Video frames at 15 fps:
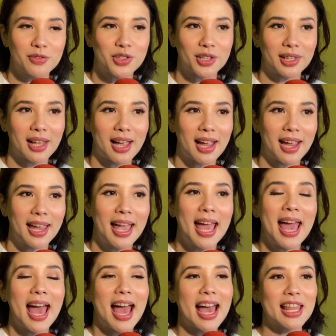of July,
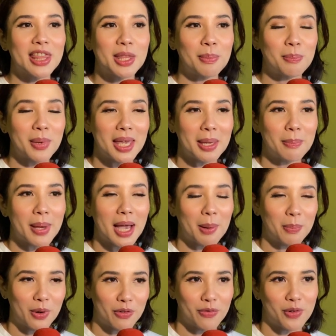at the
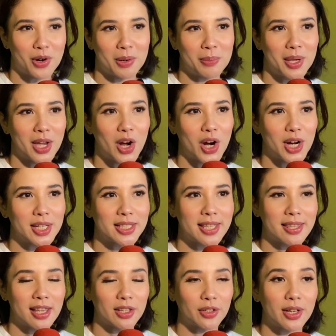Maybank Performing Arts
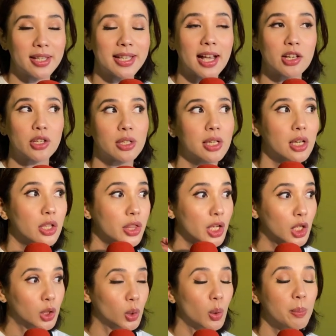Theater. It's actually the
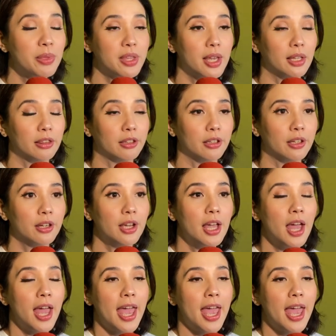Globe Theater.